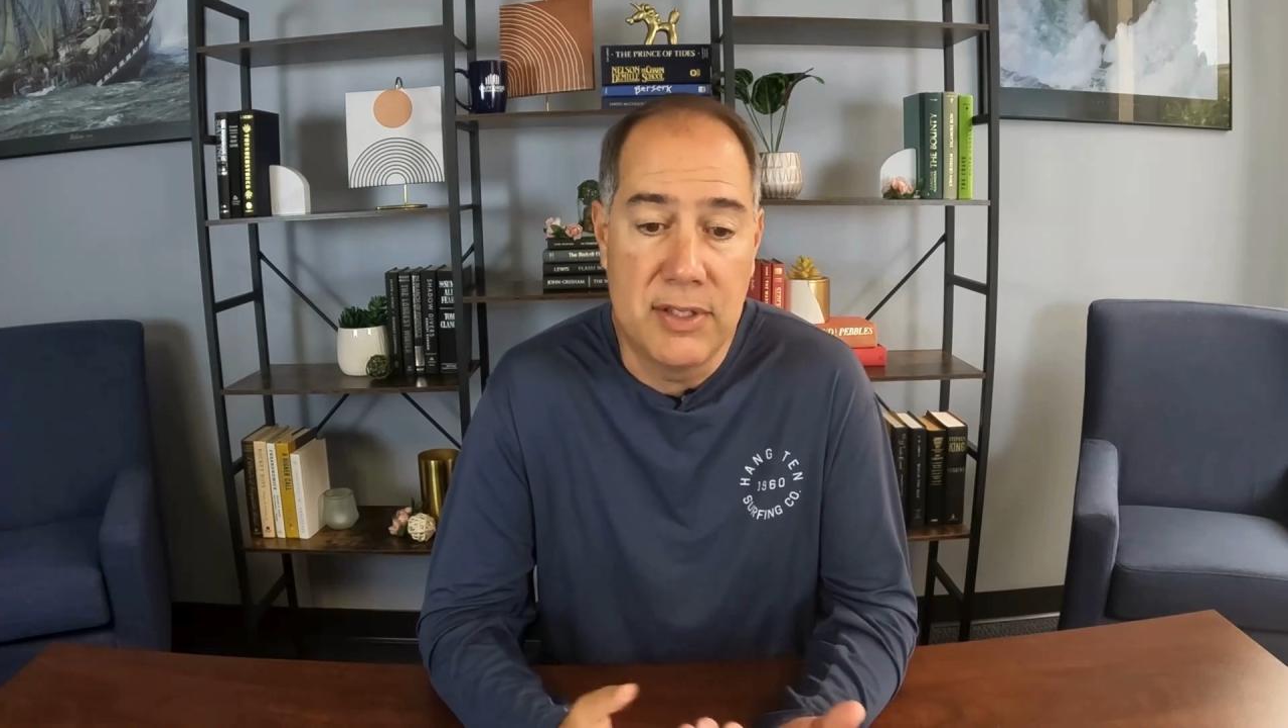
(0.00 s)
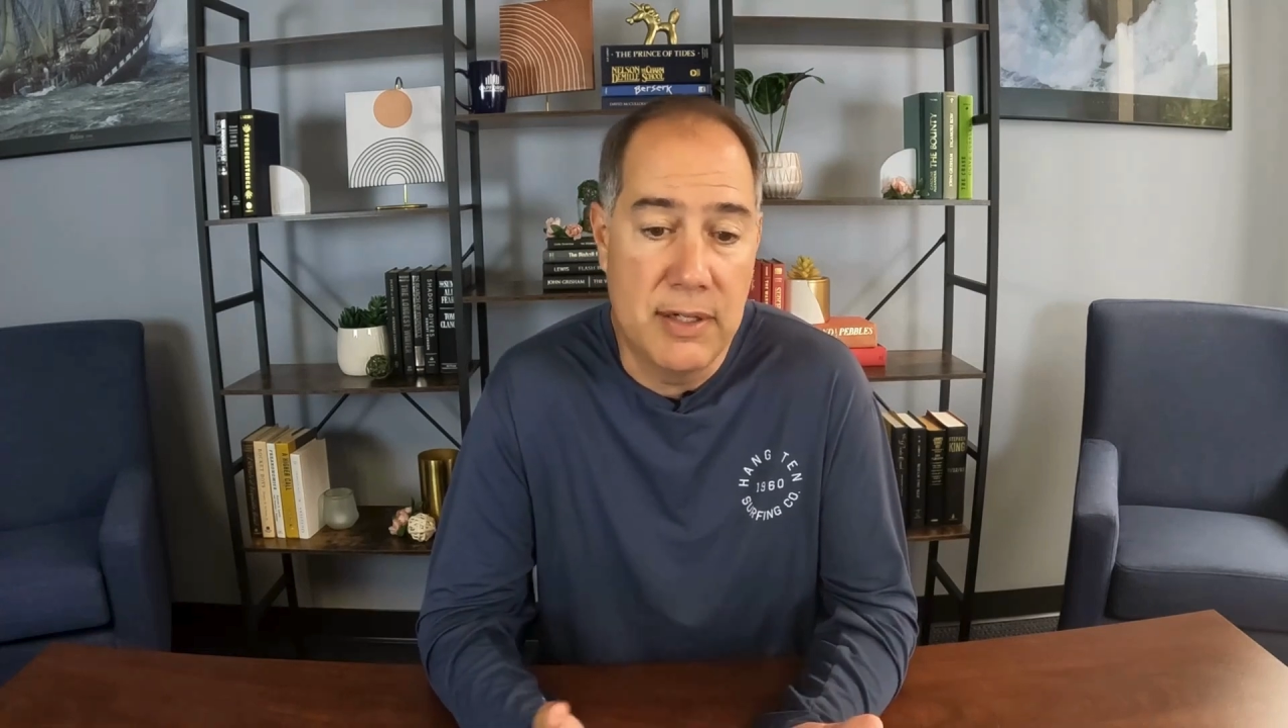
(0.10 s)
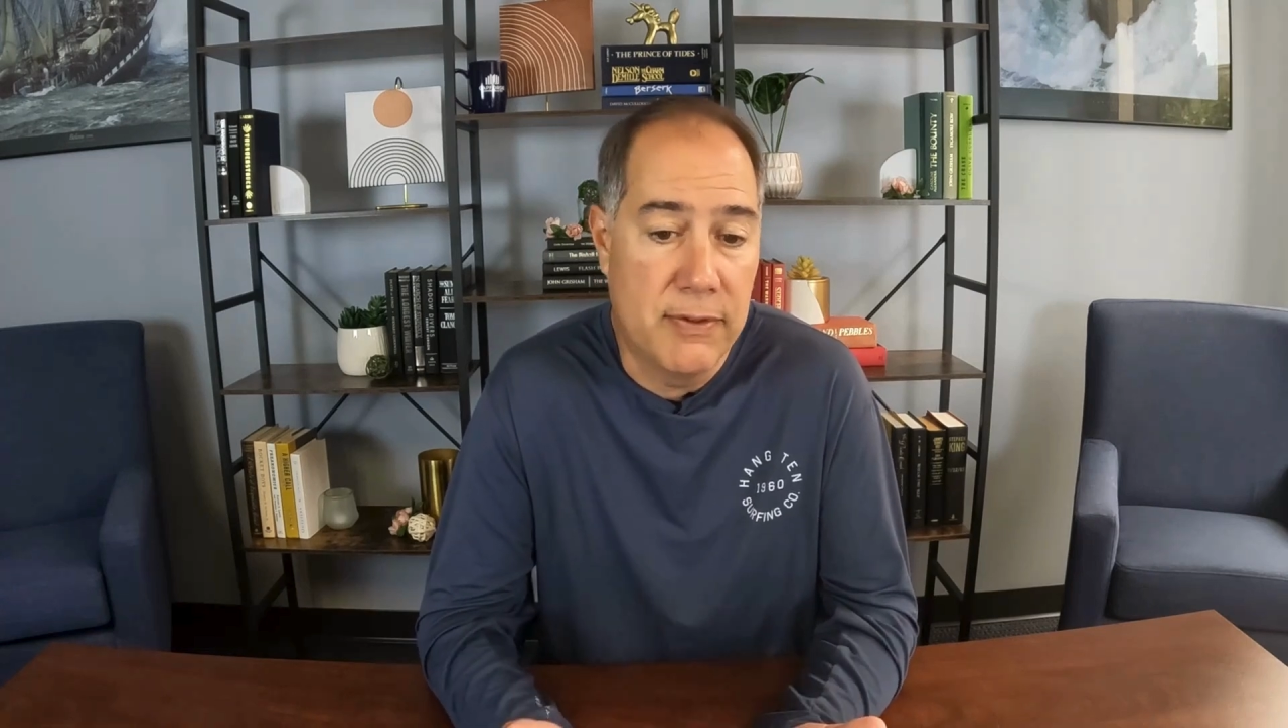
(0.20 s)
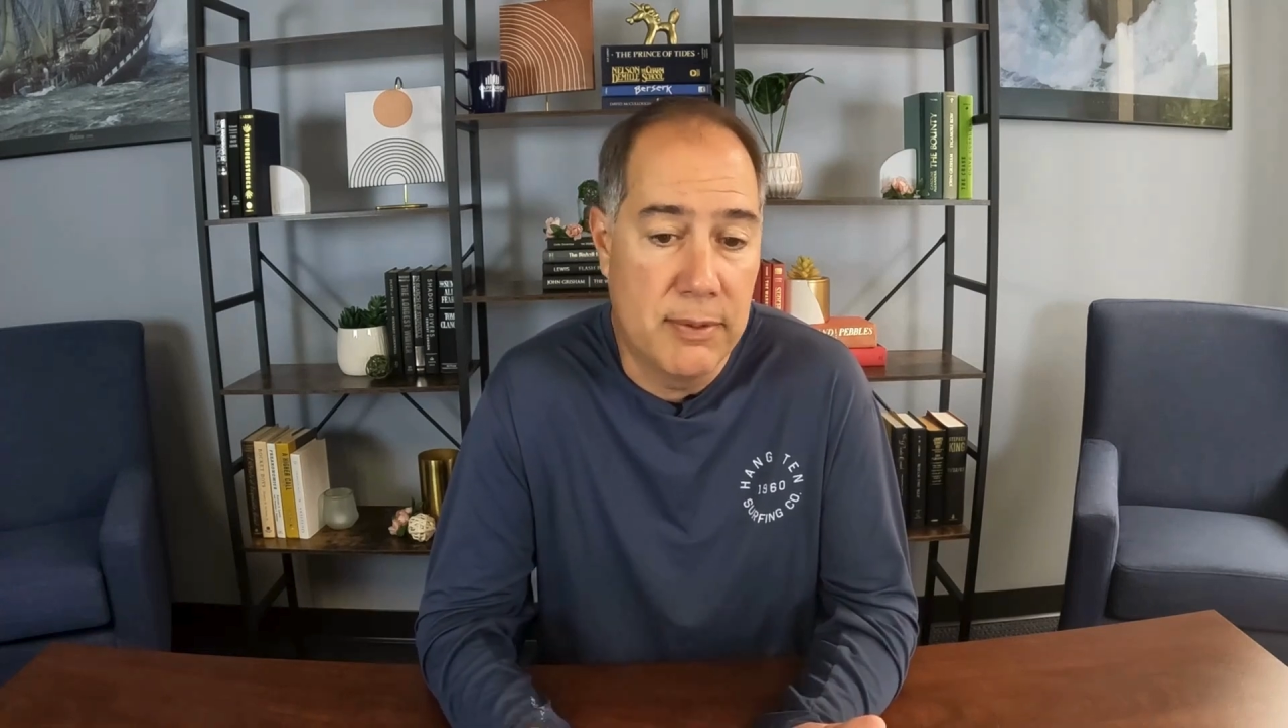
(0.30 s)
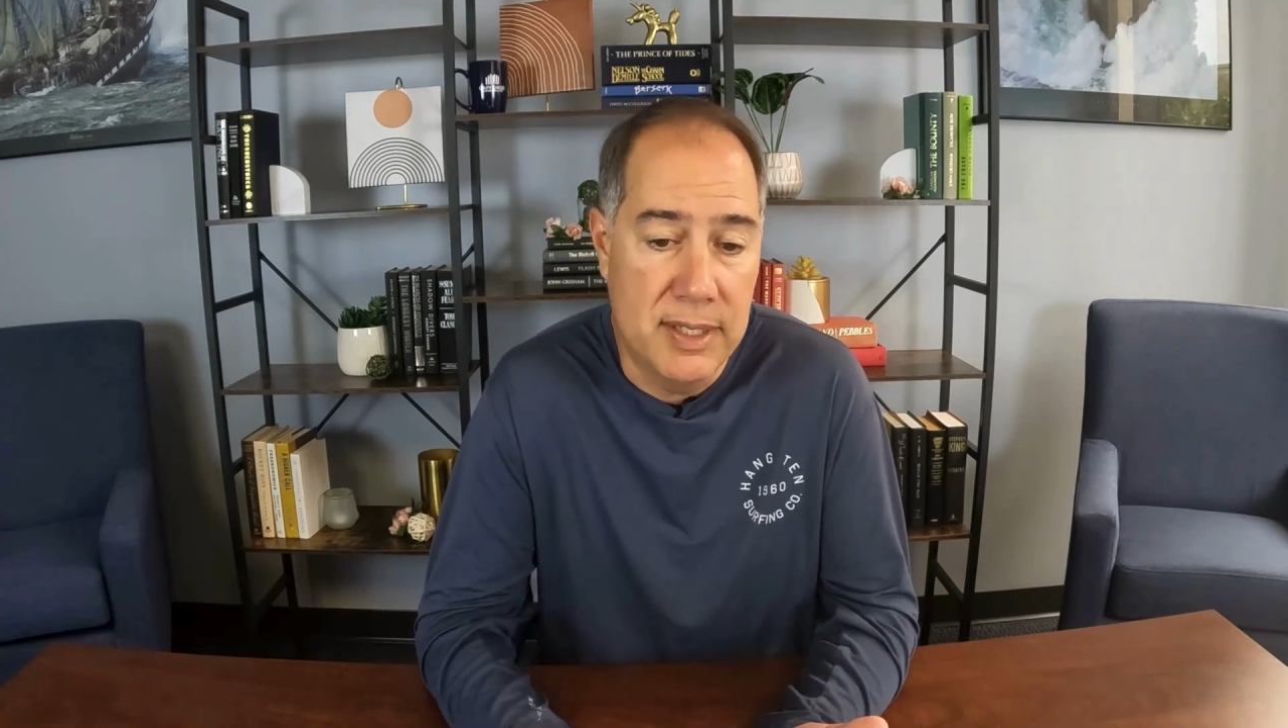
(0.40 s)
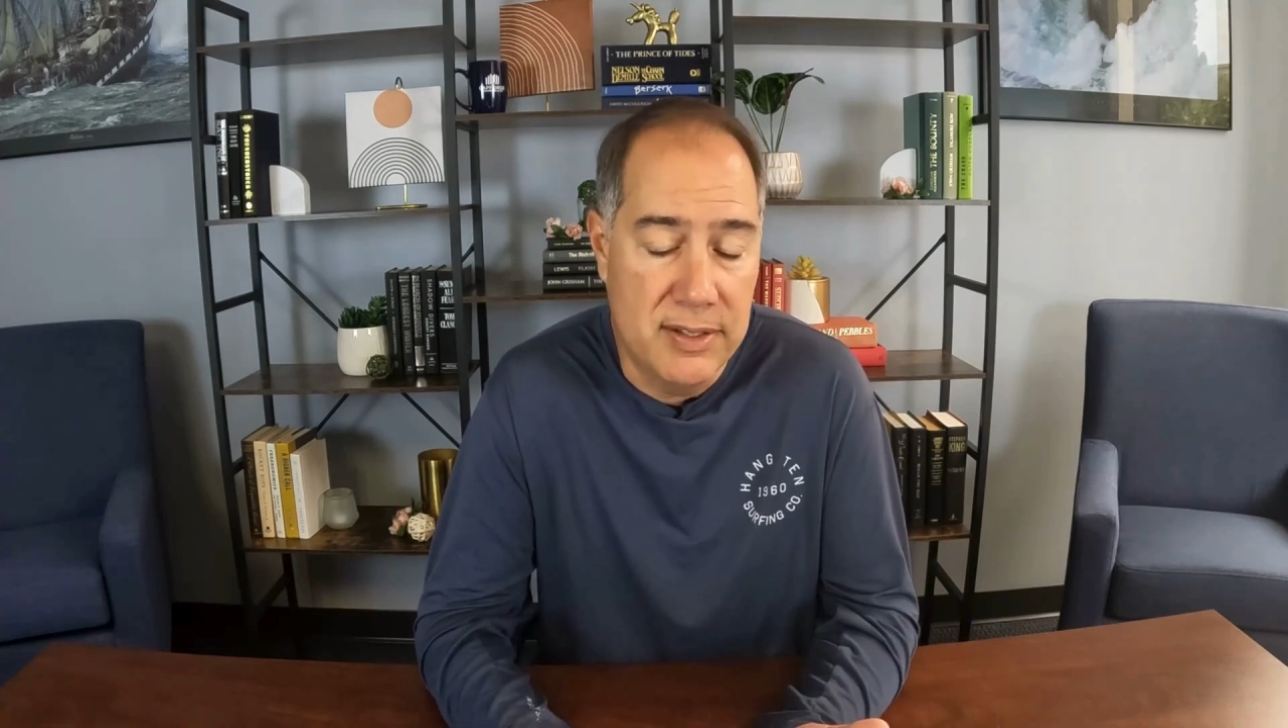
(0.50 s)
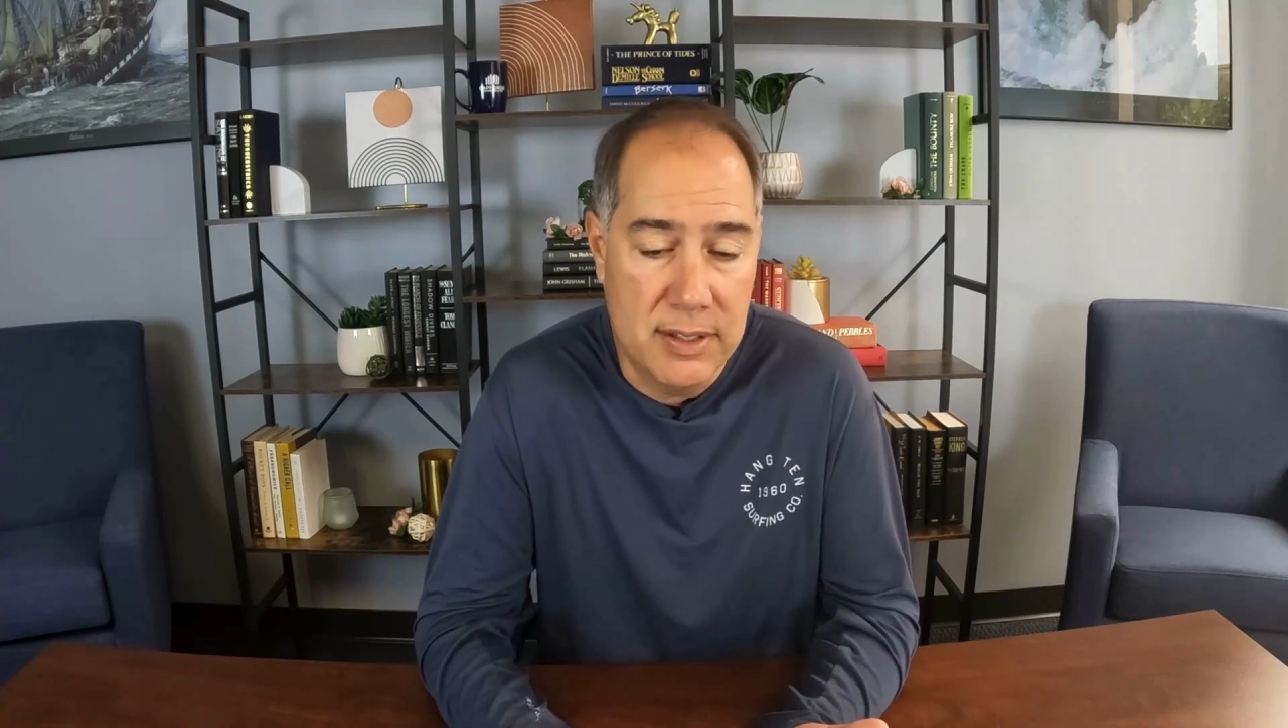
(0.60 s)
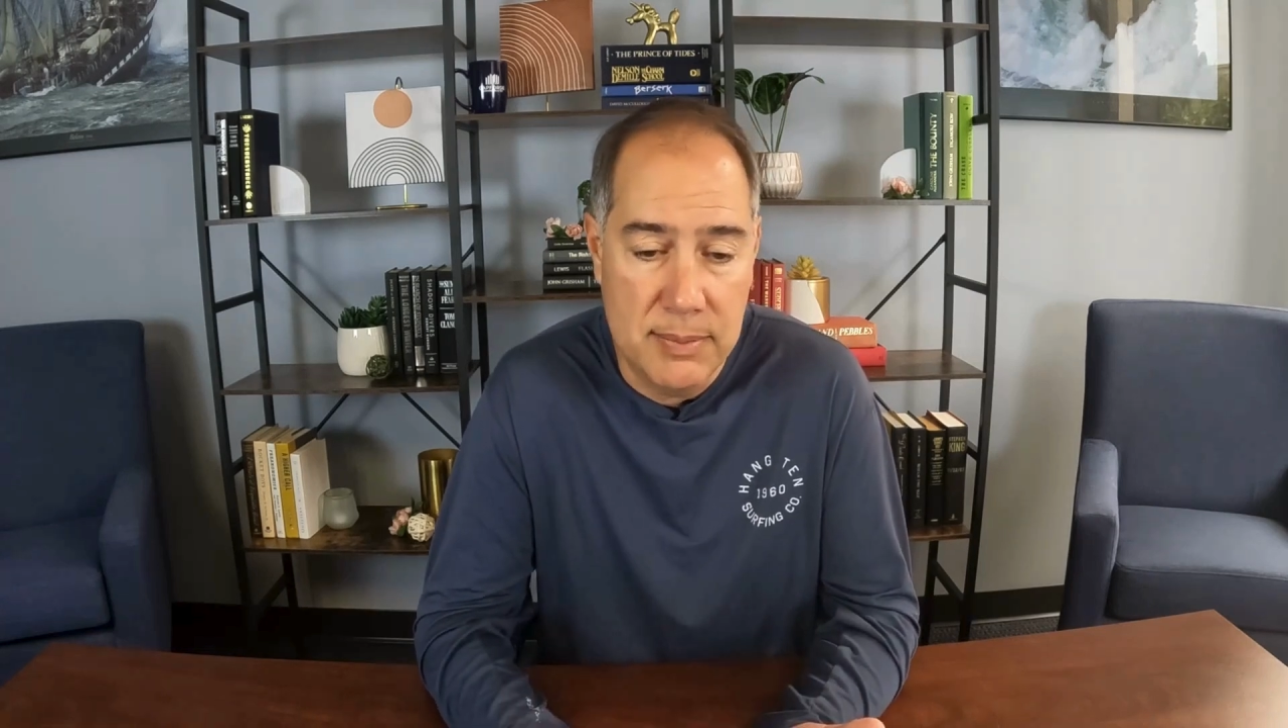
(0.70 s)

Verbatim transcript: a different reason,